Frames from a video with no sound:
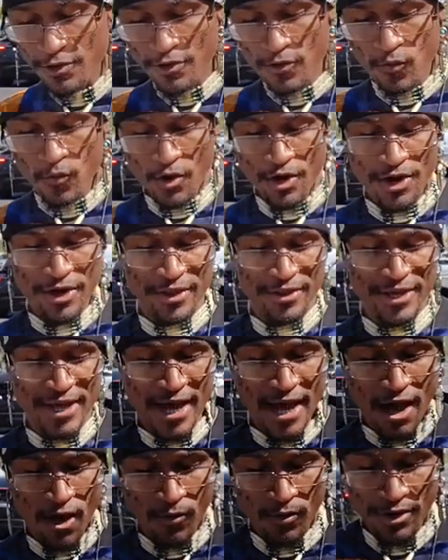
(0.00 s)
for the word
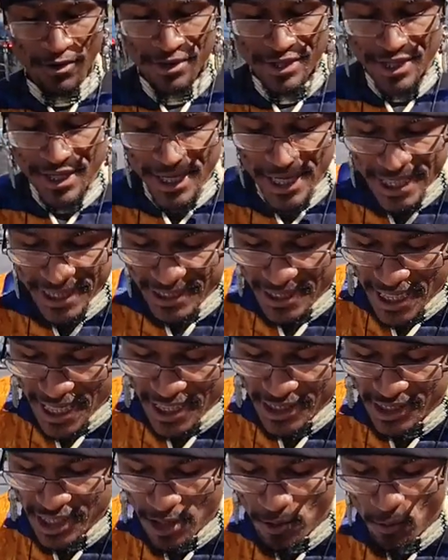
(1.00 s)
of Yahweh. It
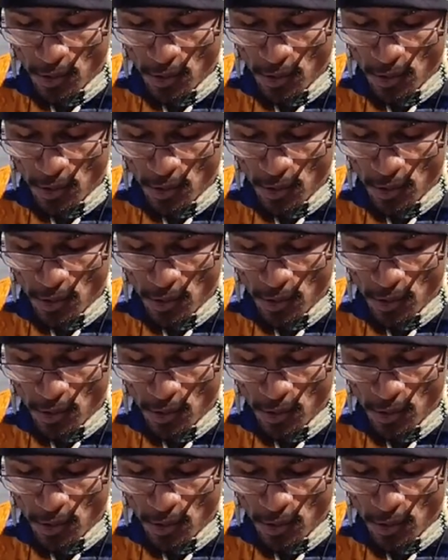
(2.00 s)
says,